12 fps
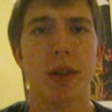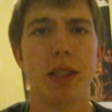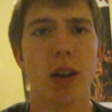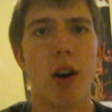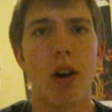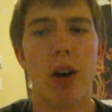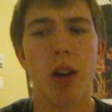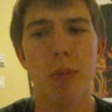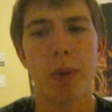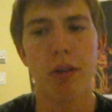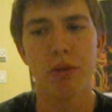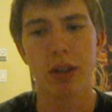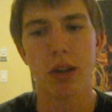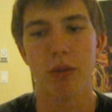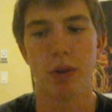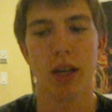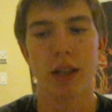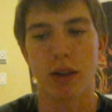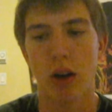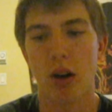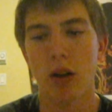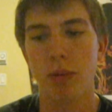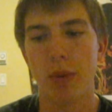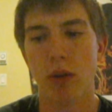It's all about you, and it's
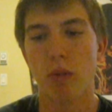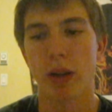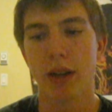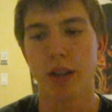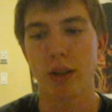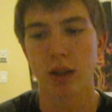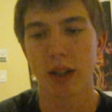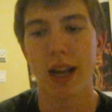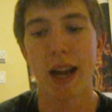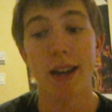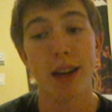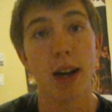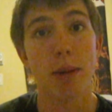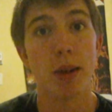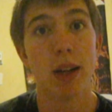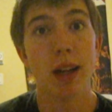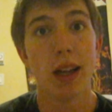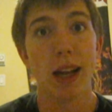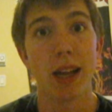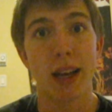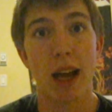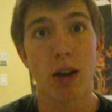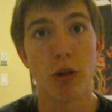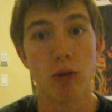all about where you're gonna end up and
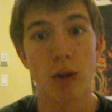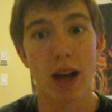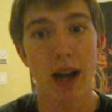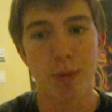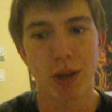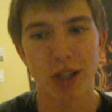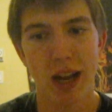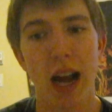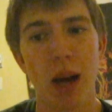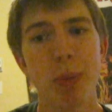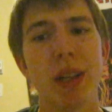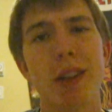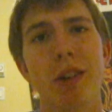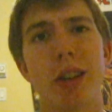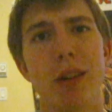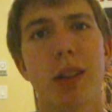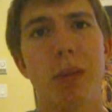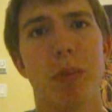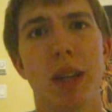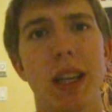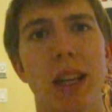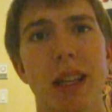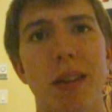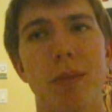how much happier you can
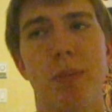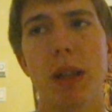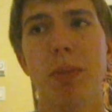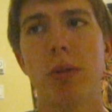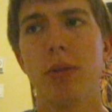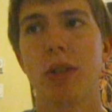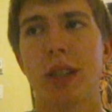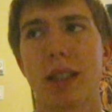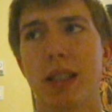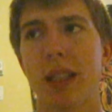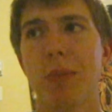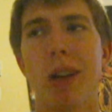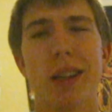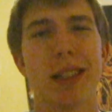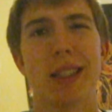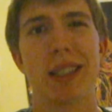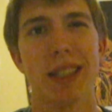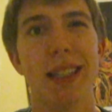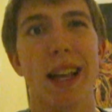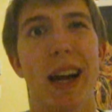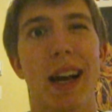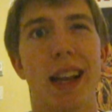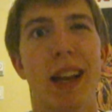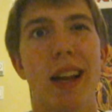be, and people just seem not to see that,